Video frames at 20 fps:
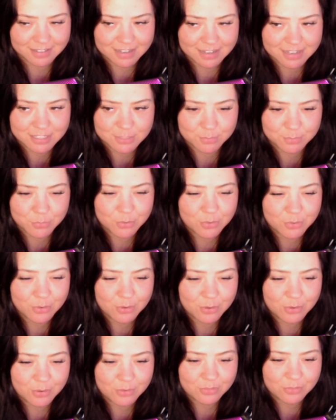it's
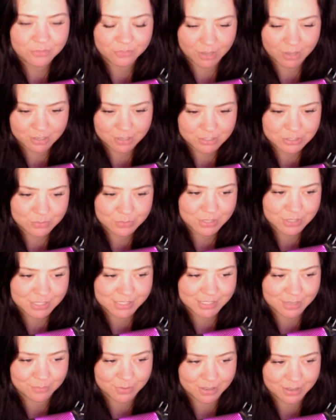more fun to watch
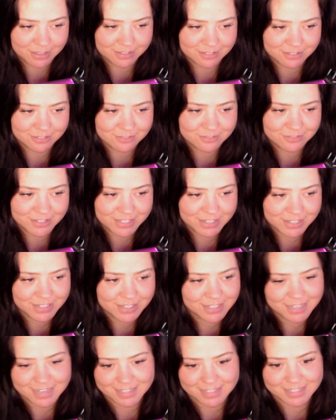someone when you
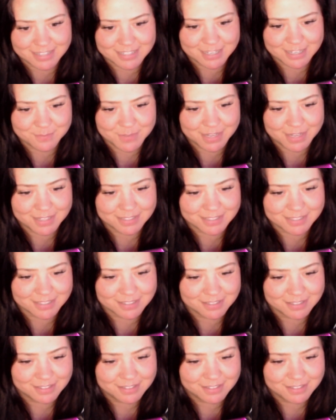can hear their teammates.